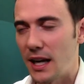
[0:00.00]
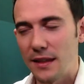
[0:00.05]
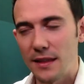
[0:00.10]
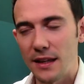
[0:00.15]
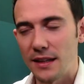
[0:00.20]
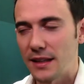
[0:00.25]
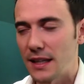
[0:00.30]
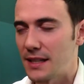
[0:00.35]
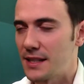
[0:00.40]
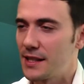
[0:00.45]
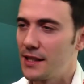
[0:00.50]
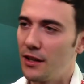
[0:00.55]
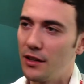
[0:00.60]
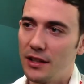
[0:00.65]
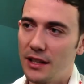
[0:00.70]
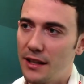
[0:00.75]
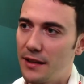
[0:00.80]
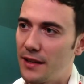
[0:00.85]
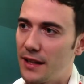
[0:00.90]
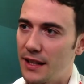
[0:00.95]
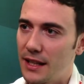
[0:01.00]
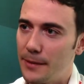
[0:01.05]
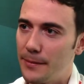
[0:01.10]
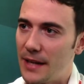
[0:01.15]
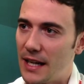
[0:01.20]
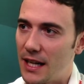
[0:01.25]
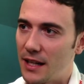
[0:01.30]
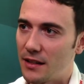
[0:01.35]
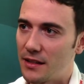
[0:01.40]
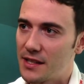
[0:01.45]
And I think that's the only
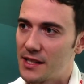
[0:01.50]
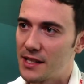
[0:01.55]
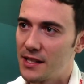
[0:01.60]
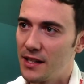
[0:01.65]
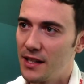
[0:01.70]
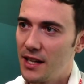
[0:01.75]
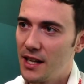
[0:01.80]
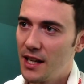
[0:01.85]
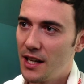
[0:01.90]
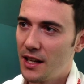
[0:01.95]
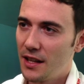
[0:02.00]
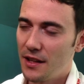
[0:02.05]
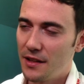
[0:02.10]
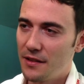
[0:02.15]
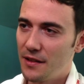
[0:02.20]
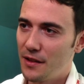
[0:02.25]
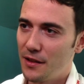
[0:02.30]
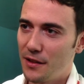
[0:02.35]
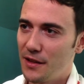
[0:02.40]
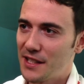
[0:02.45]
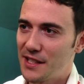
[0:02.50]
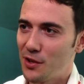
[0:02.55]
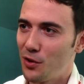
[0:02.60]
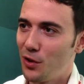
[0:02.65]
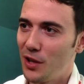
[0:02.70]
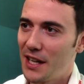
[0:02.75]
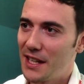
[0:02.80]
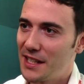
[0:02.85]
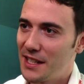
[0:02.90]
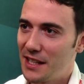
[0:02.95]
thing that matters
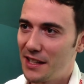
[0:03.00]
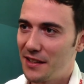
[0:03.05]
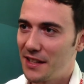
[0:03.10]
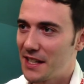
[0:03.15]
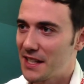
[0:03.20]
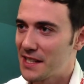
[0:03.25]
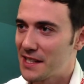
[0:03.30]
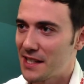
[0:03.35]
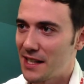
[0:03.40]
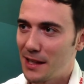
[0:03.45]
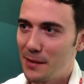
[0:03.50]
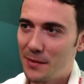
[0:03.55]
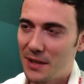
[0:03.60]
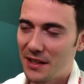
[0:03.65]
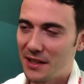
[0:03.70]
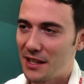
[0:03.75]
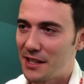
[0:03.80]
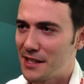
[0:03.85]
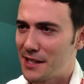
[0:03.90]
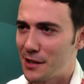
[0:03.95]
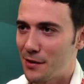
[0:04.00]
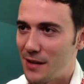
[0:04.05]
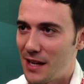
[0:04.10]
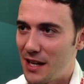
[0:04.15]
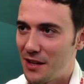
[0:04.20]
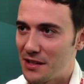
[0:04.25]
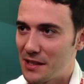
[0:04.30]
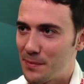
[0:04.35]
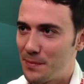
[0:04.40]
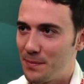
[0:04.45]
this whole idea of the excitement that
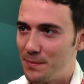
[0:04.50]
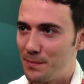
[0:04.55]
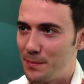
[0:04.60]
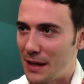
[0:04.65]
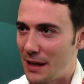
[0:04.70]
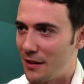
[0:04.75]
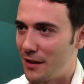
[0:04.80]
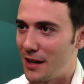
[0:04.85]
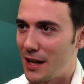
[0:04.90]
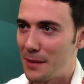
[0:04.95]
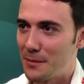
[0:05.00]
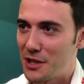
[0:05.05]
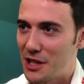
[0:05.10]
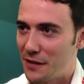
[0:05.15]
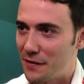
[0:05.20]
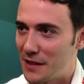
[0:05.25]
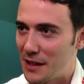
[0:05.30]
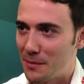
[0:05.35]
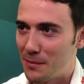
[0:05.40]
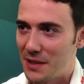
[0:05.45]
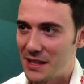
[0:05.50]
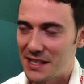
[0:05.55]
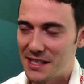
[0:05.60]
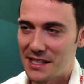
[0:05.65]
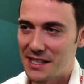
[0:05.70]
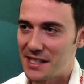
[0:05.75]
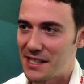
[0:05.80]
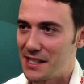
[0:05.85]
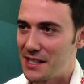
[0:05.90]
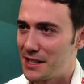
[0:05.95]
surrounds paradigm shifting
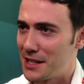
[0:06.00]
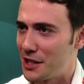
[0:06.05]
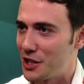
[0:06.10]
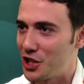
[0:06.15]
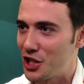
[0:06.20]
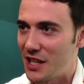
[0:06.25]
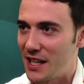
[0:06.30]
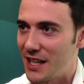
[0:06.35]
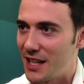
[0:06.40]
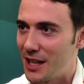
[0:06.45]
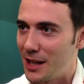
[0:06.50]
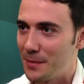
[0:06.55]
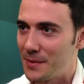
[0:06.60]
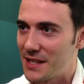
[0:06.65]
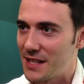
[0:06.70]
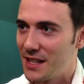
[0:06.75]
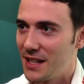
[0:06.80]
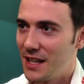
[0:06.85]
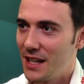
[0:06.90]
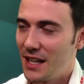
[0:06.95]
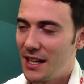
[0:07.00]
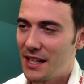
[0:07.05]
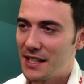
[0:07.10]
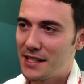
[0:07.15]
businesses and shakeups,